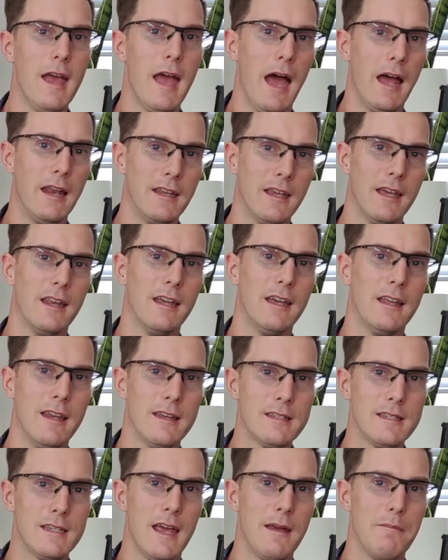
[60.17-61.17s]
and getting an
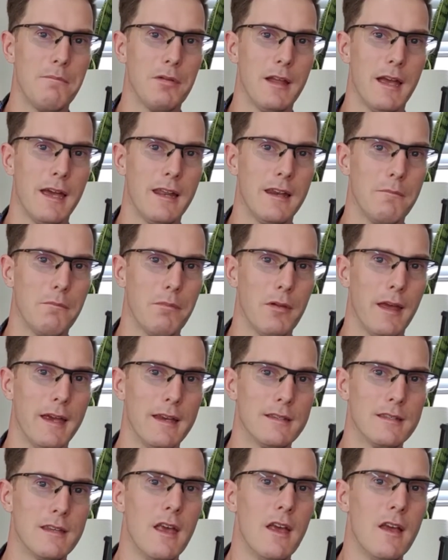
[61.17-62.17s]
estate plan in
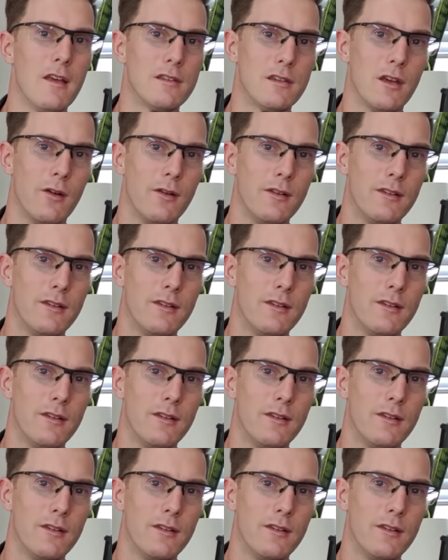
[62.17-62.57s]
place. So in